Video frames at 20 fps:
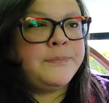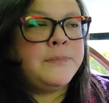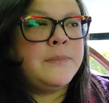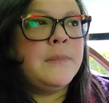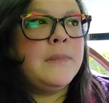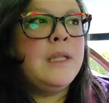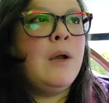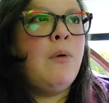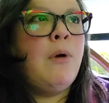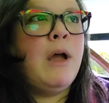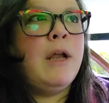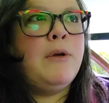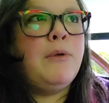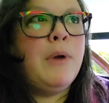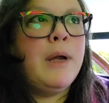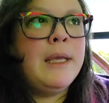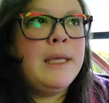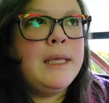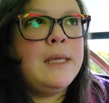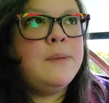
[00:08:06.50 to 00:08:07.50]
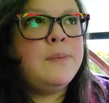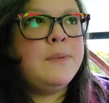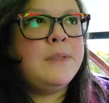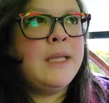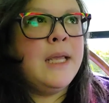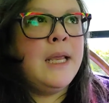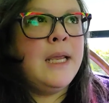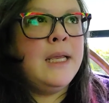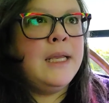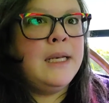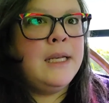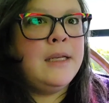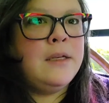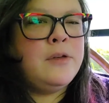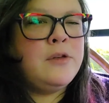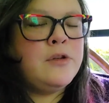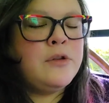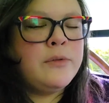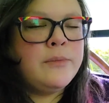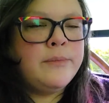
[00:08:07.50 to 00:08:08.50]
Now, why do I keep saying an inch?